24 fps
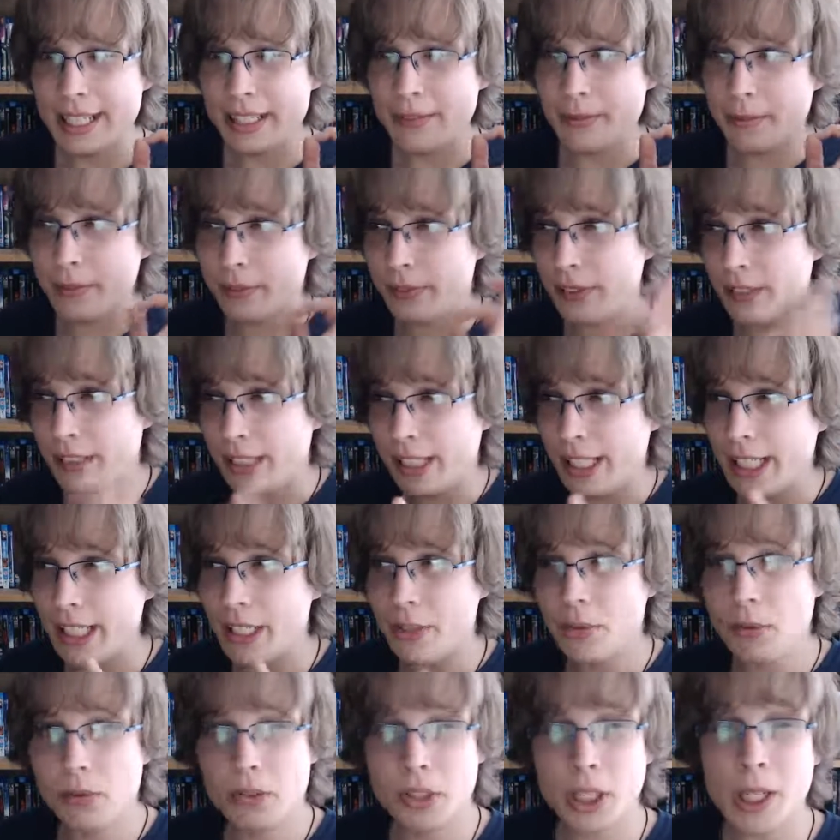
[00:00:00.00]
For the
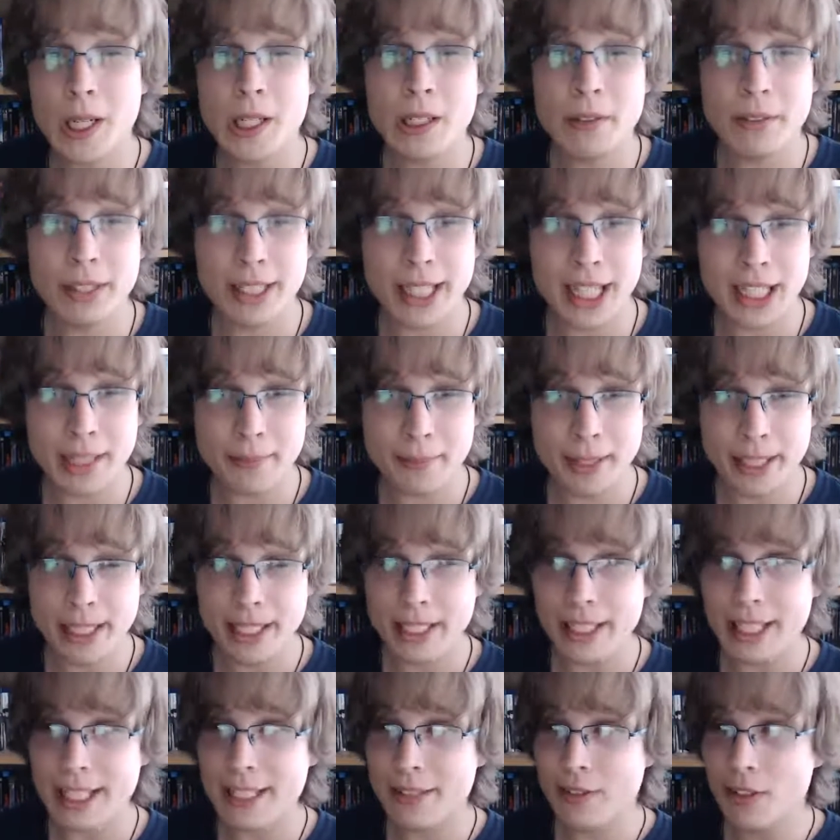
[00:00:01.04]
actual tone of the
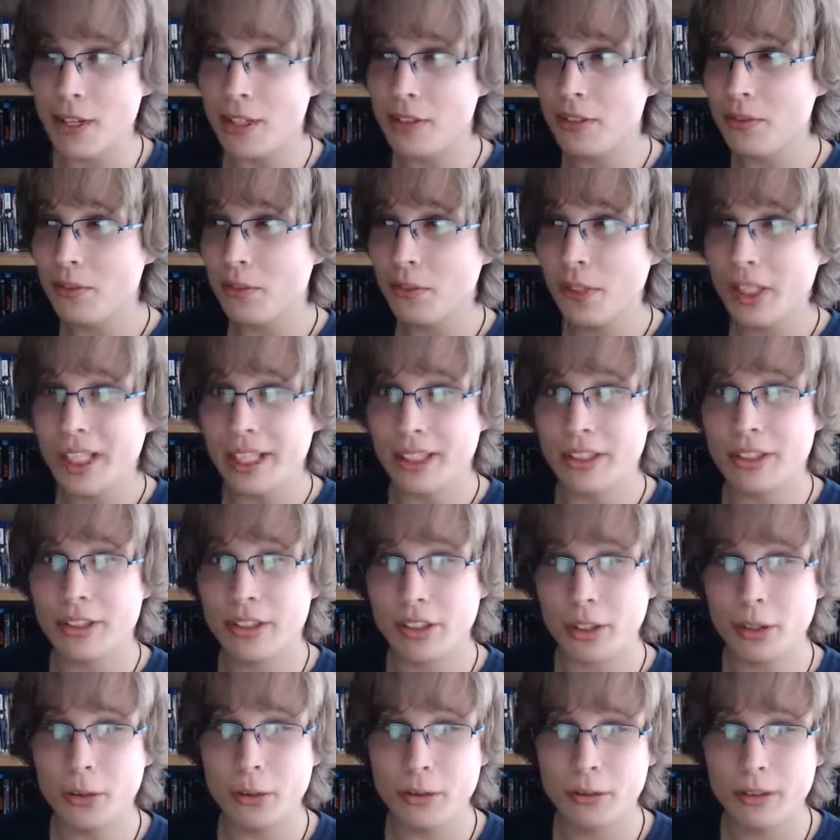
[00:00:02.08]
anime, it doesn't really
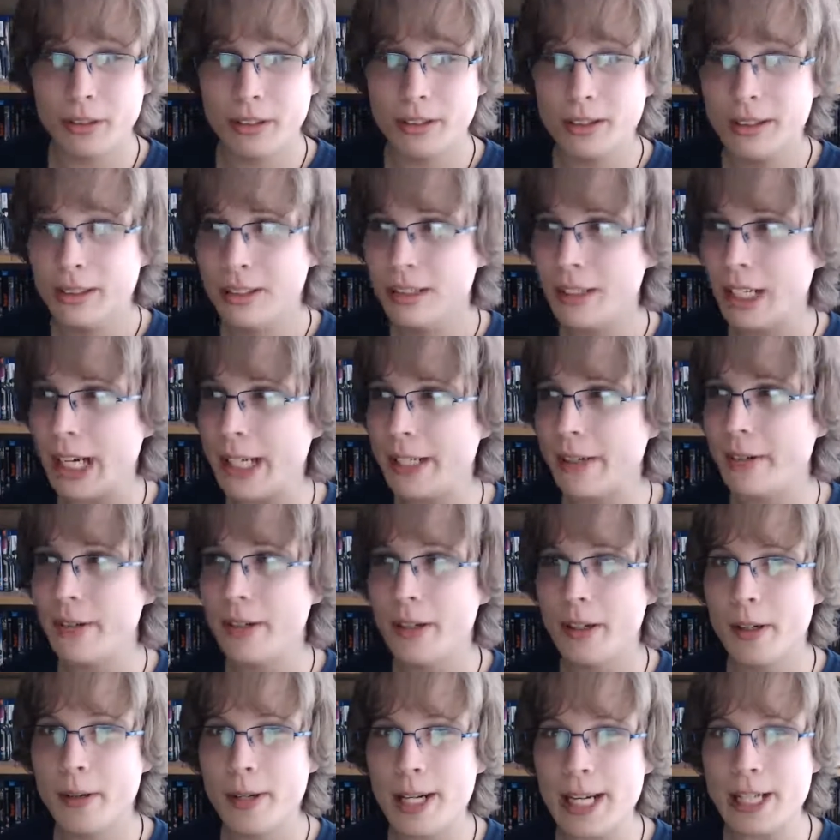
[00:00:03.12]
suit. I don't
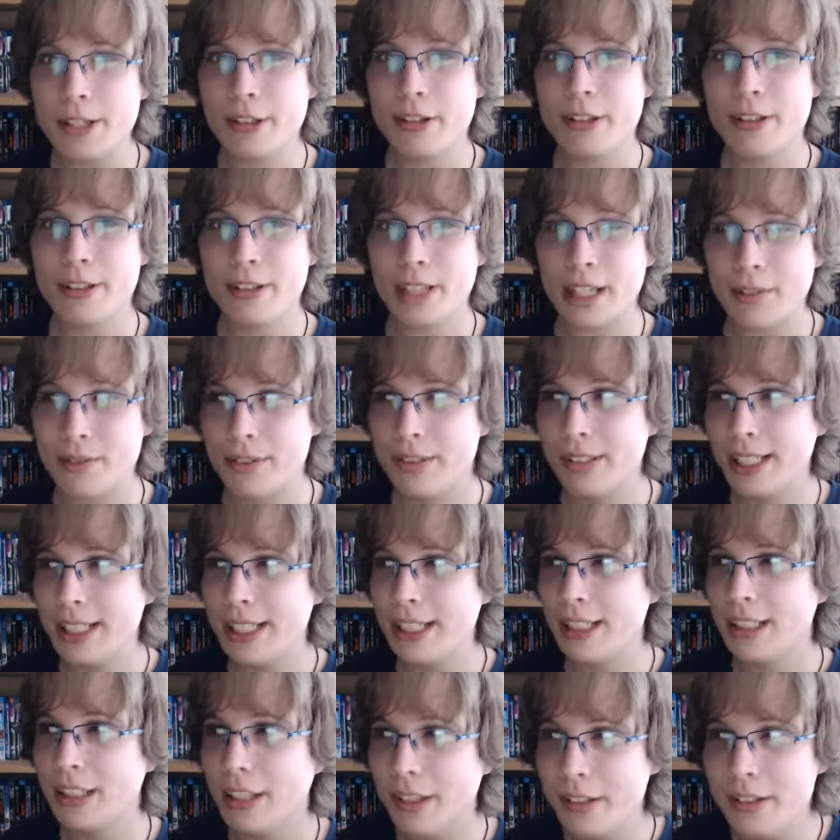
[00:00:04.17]
know, it's just, I've
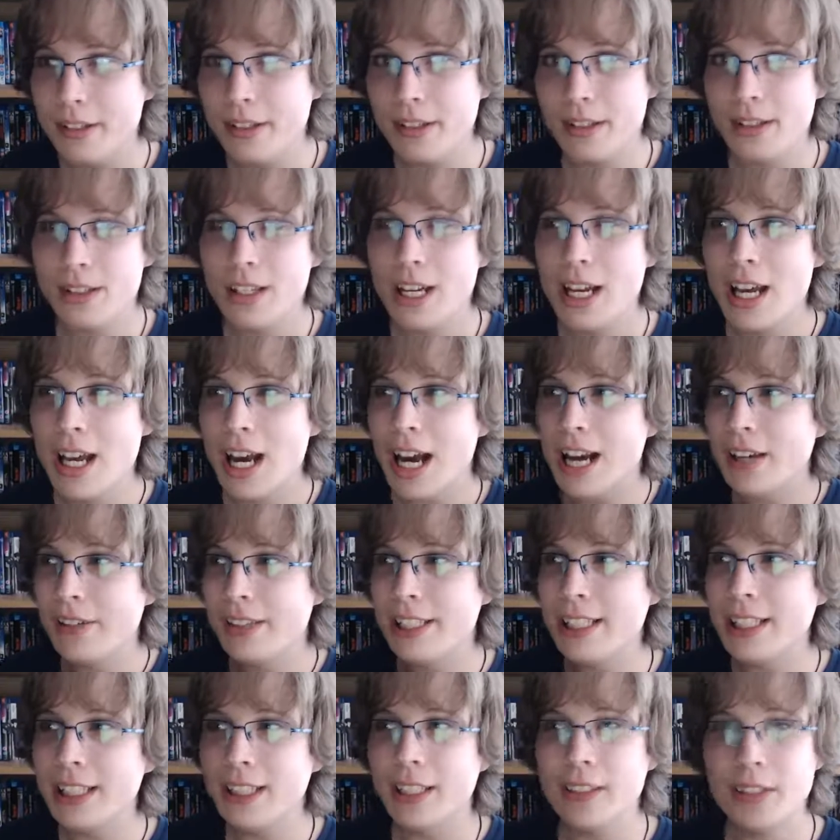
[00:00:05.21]
seen Gun, they
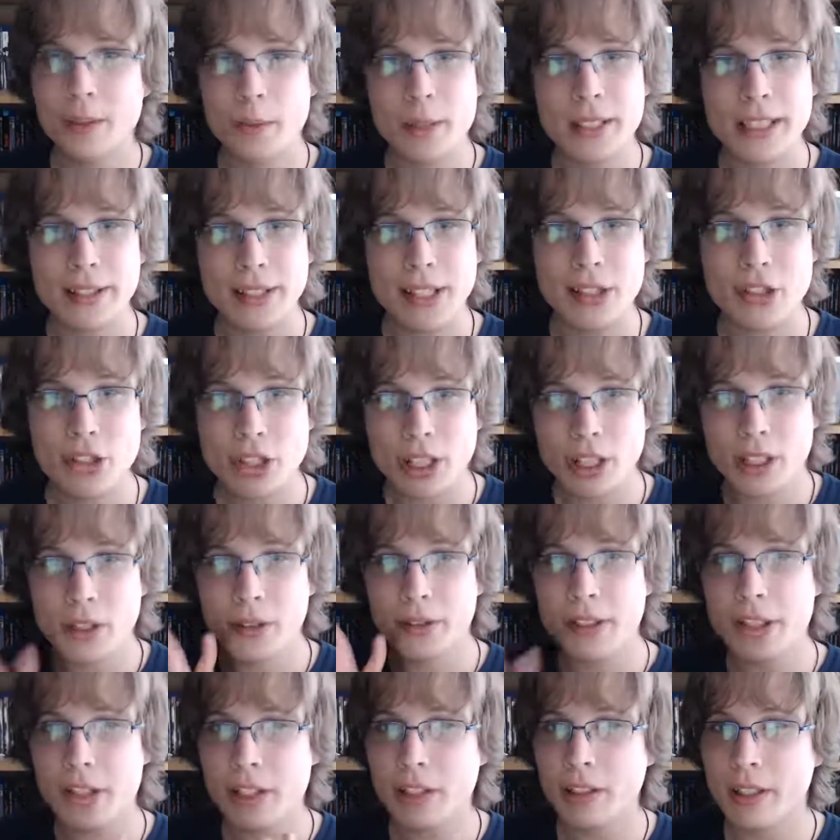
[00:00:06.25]
always have that
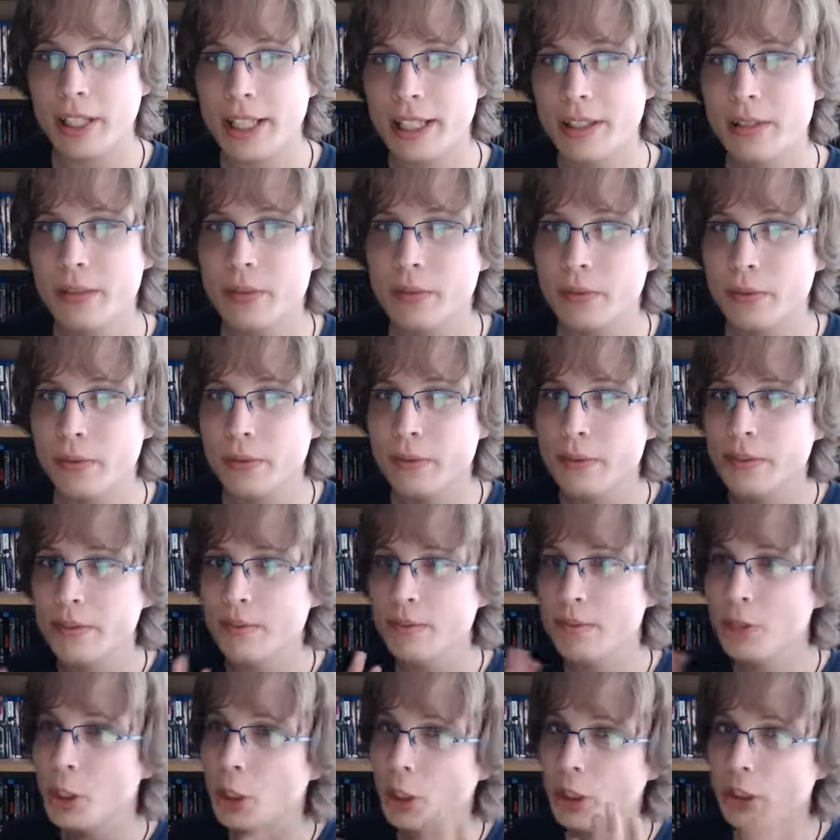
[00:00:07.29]
childish kind of
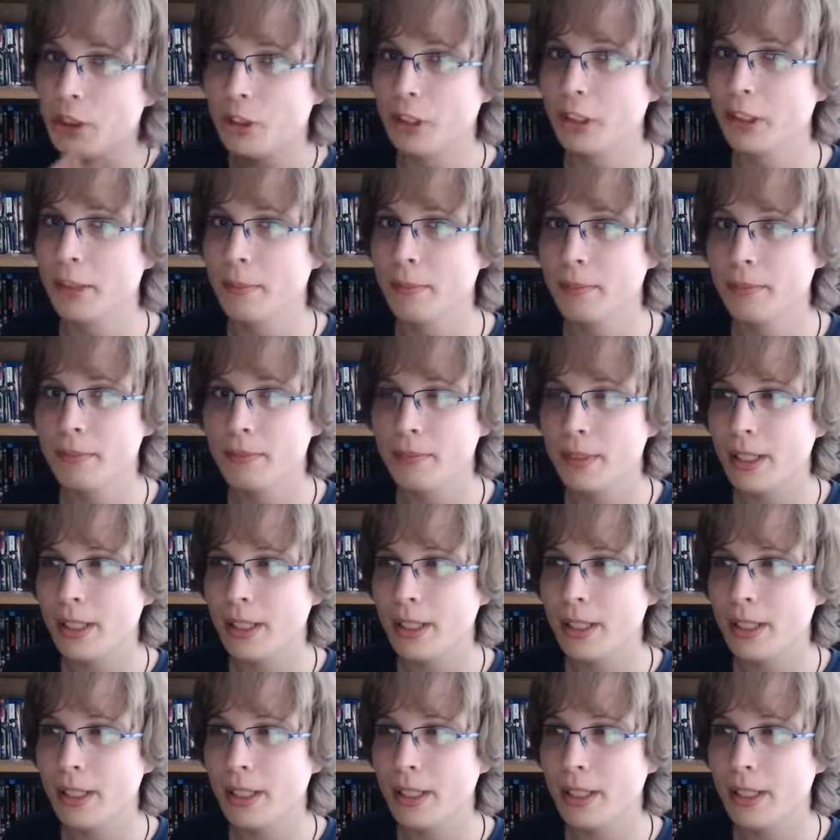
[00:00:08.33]
look to them.